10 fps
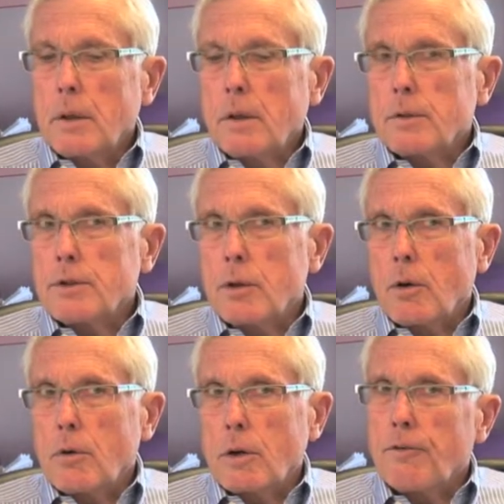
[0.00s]

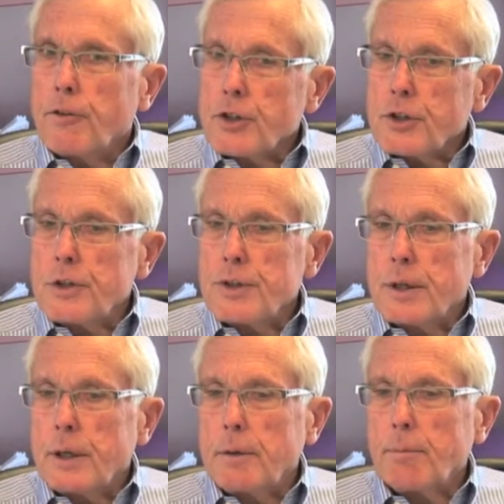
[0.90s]
So
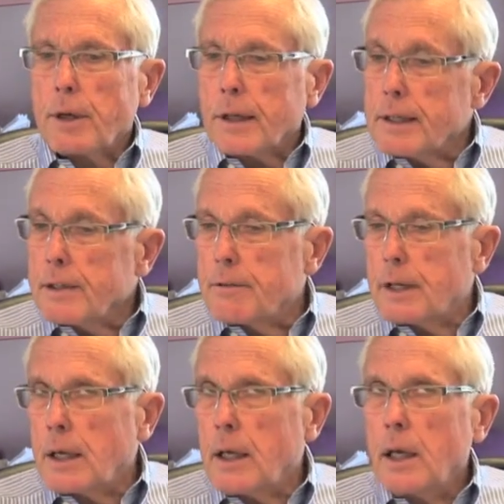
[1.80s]
efficiency,
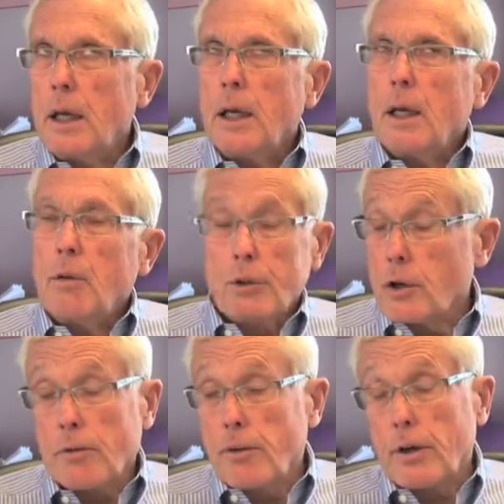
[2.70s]
productivity, which are
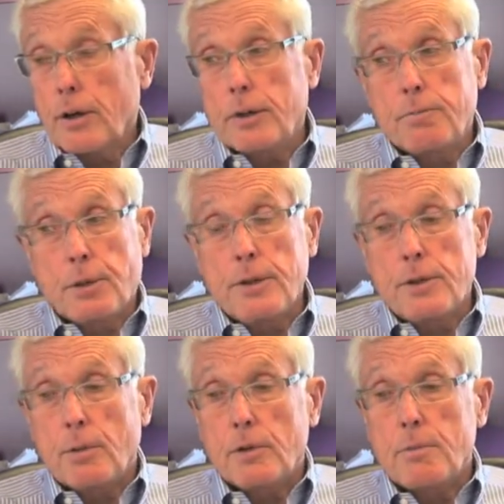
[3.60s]
very good
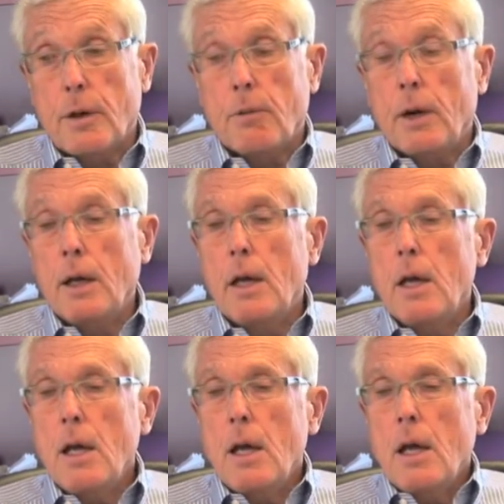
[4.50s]
principles, by the way,
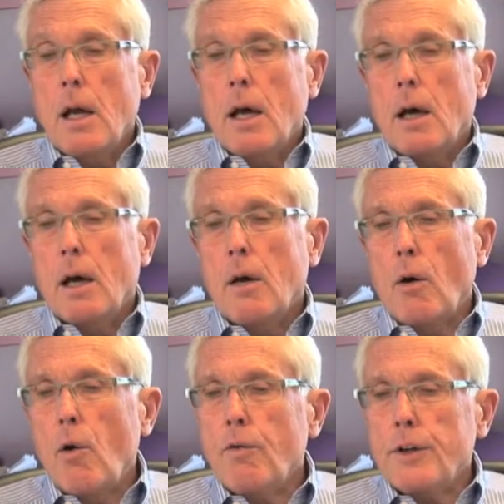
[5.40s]

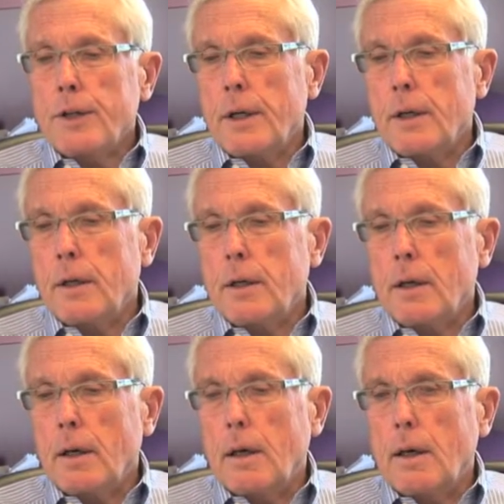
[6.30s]
overtake
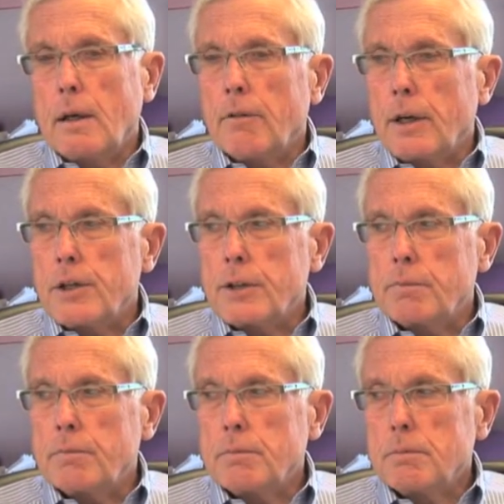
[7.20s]
innovation.
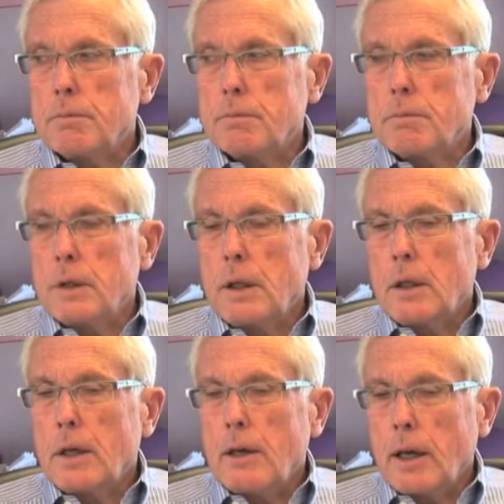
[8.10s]

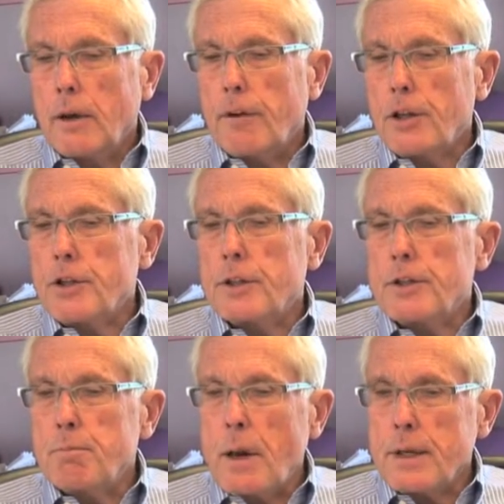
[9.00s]
Innovation is
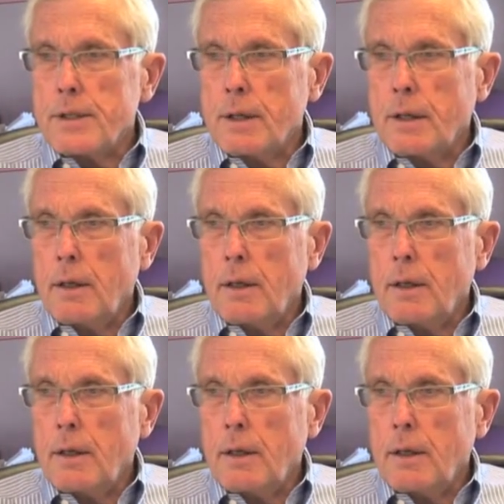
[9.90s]
messy.